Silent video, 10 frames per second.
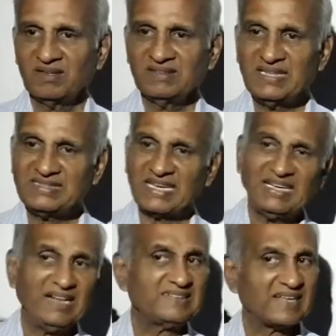The
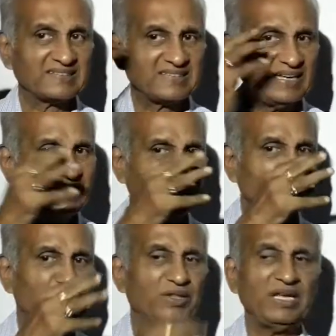signals are sent
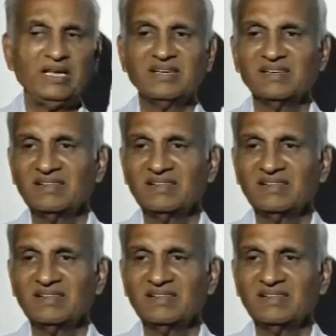into the